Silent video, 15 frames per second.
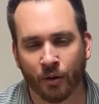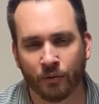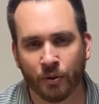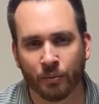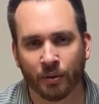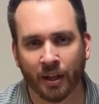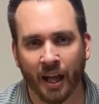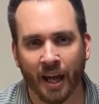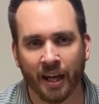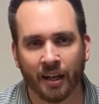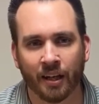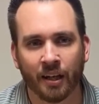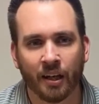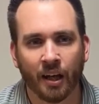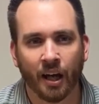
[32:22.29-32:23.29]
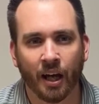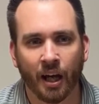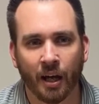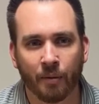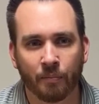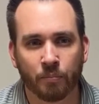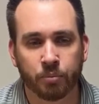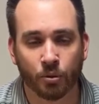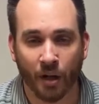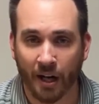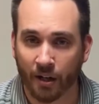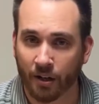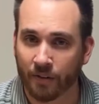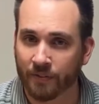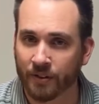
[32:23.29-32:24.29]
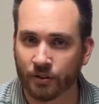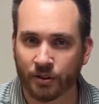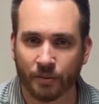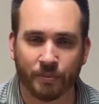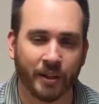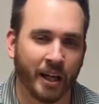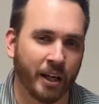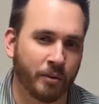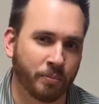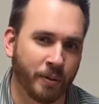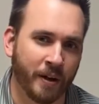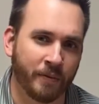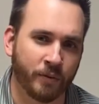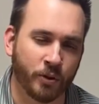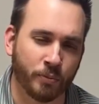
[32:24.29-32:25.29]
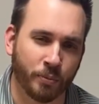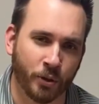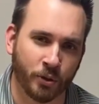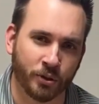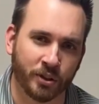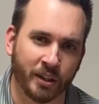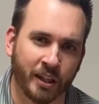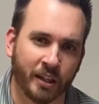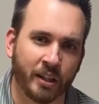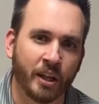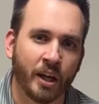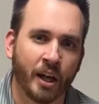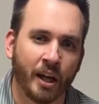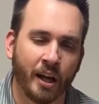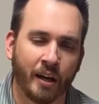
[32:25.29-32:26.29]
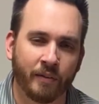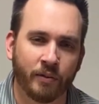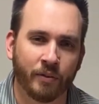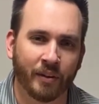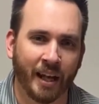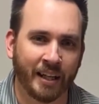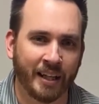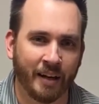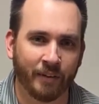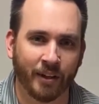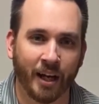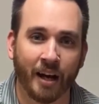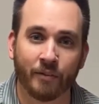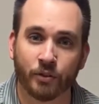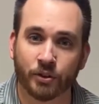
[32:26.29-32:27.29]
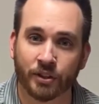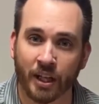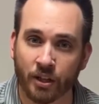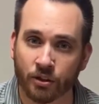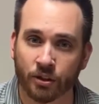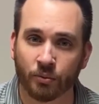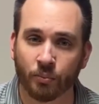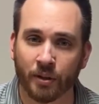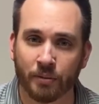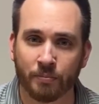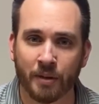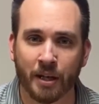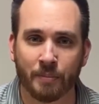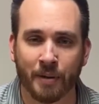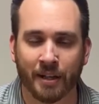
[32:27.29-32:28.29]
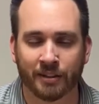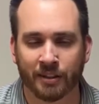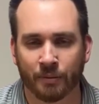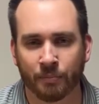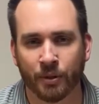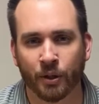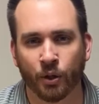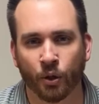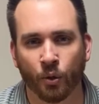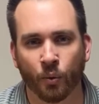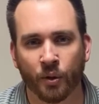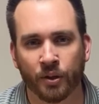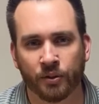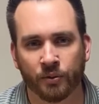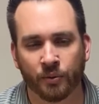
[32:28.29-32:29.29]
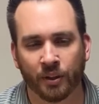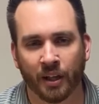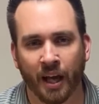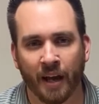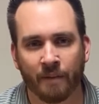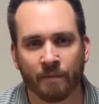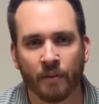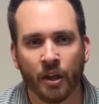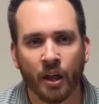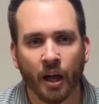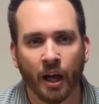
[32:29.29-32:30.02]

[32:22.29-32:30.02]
If you would like prayer, if there's something I can pray for you personally, if you would like to have a conversation with me about something you're going through in life,